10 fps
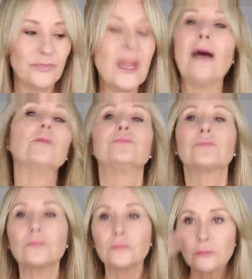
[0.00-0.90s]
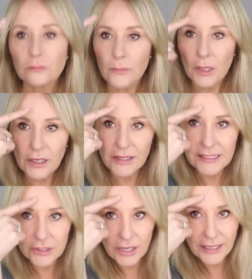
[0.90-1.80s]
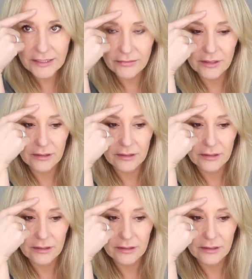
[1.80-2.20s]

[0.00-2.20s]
Now, look at this attractive